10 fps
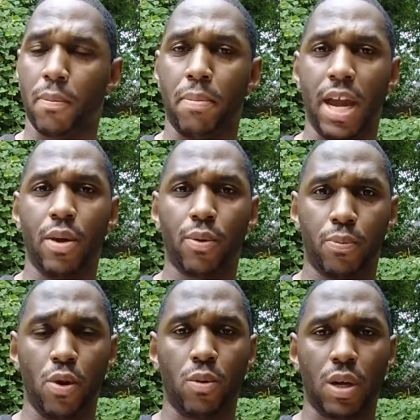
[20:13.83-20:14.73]
a bad
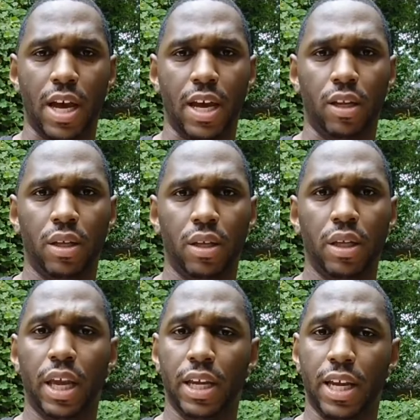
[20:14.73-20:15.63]
report with God,
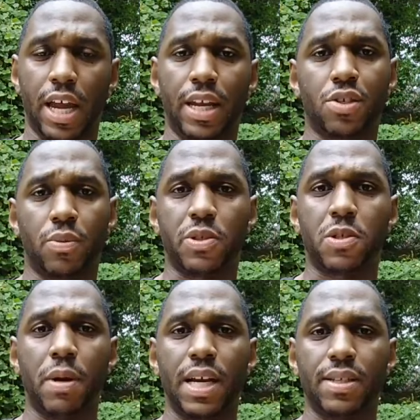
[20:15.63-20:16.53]
and God has to
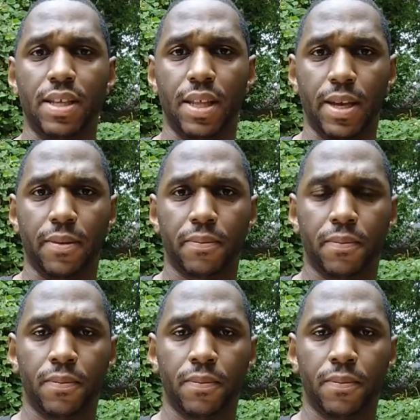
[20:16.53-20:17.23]
respond to that.